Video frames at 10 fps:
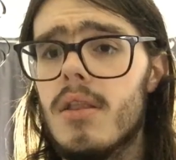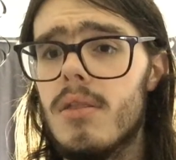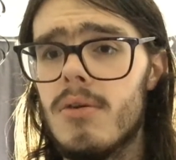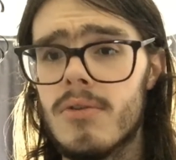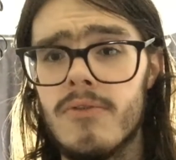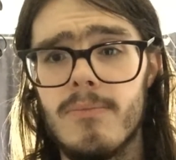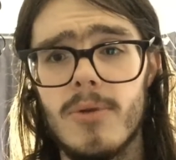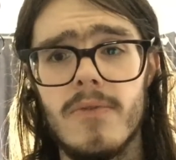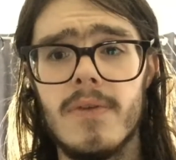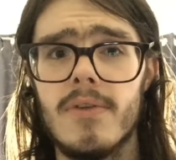A lot of
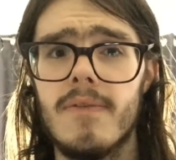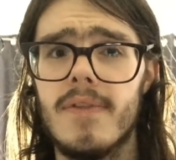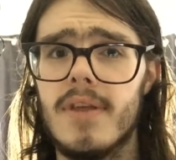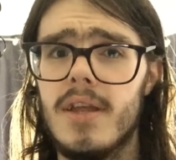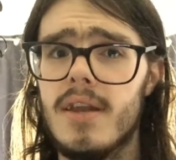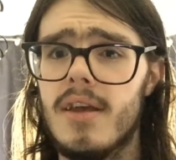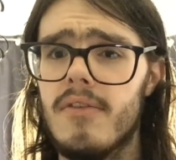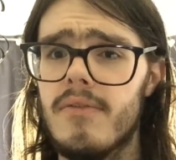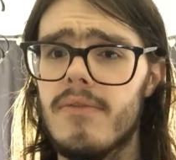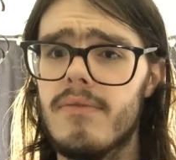movies I've seen
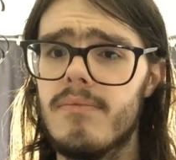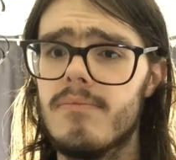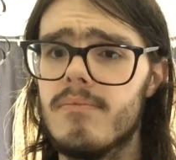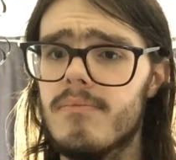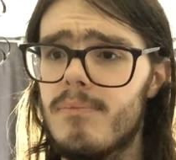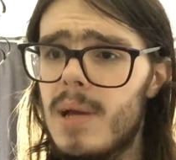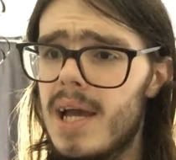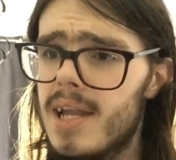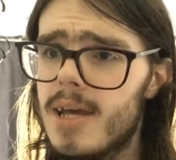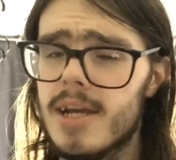have
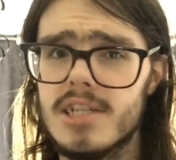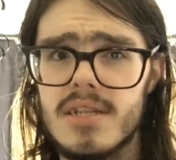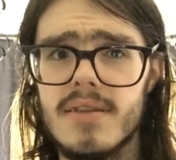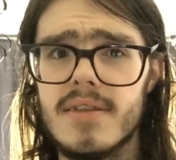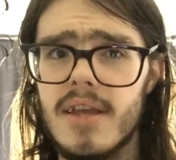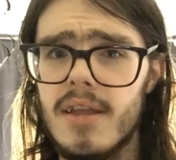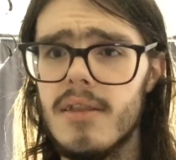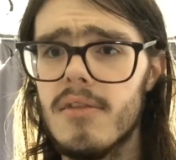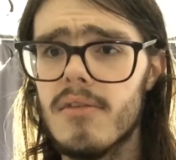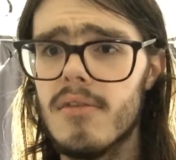bad action
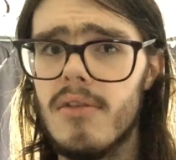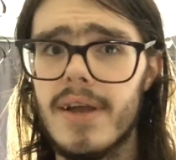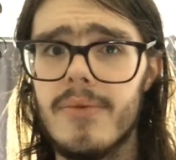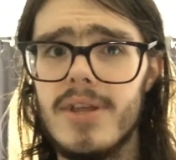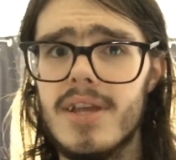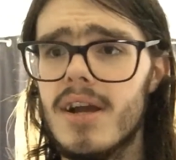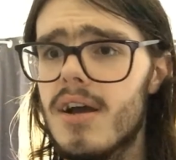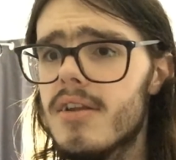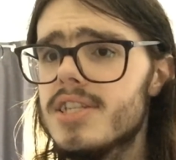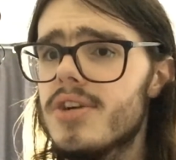scenes, where you
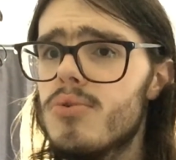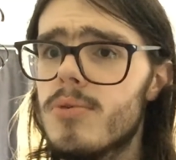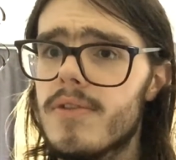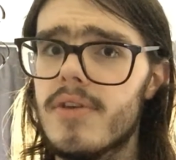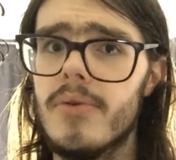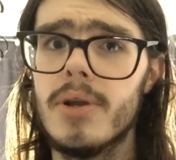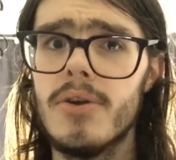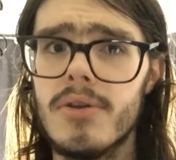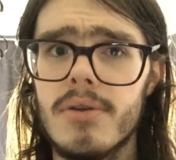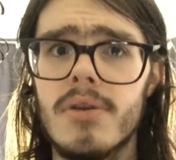can't tell what's going
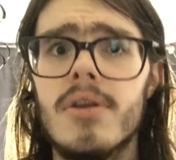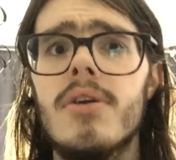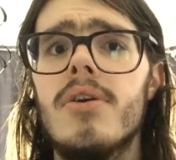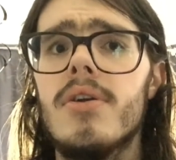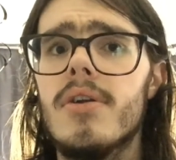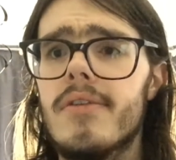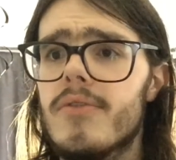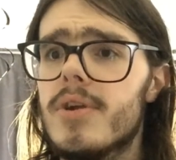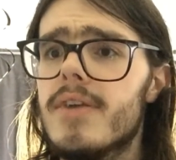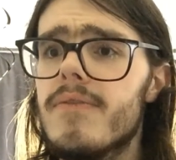on. It's
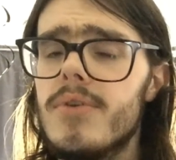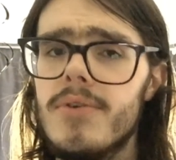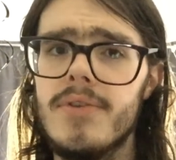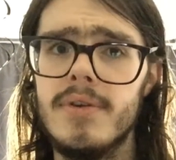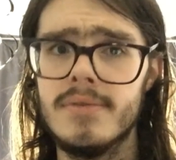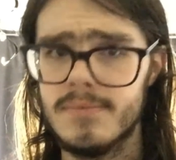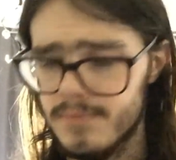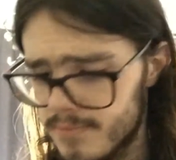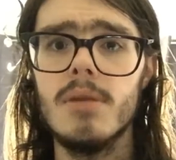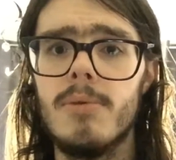very confusing.
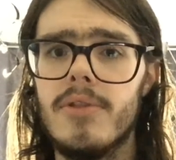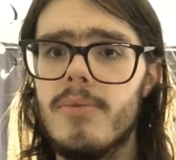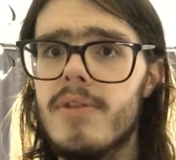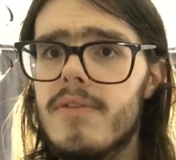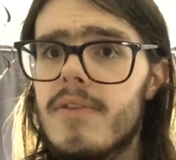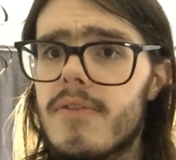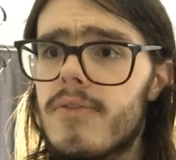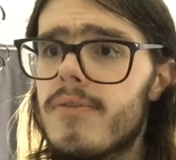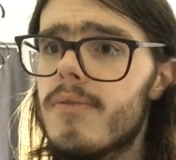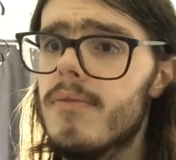But the ones in this
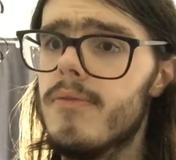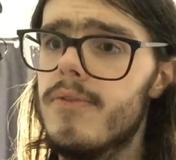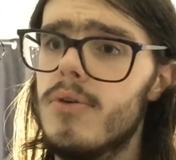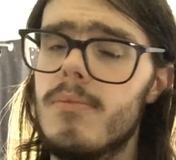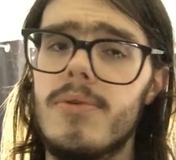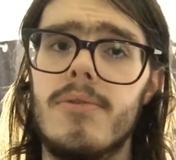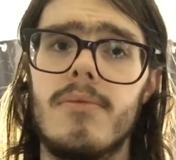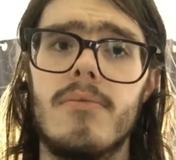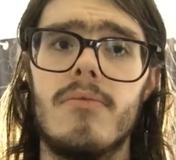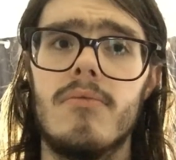film were
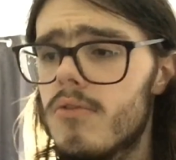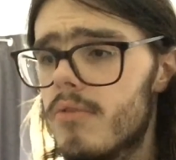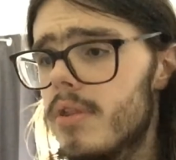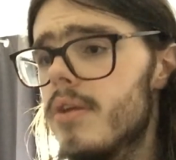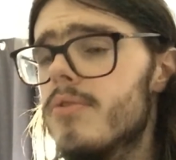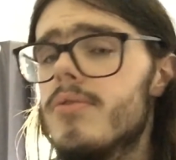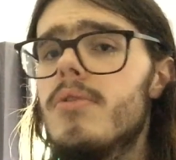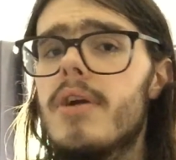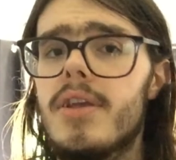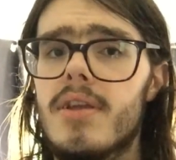really good,
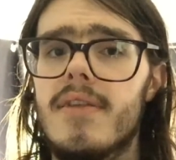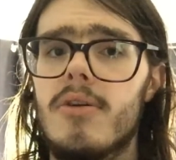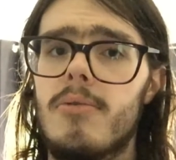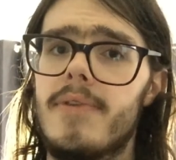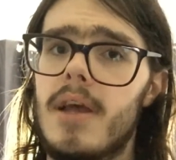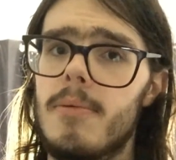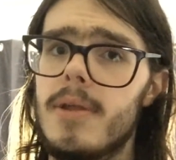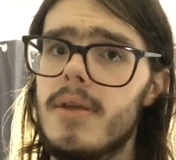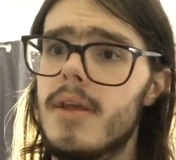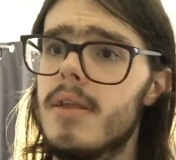you could tell what was
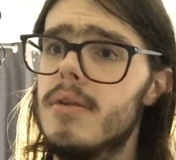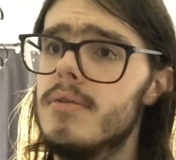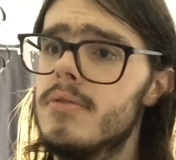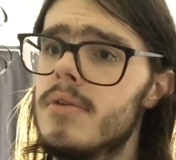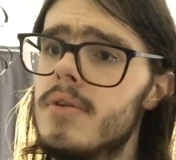happening, and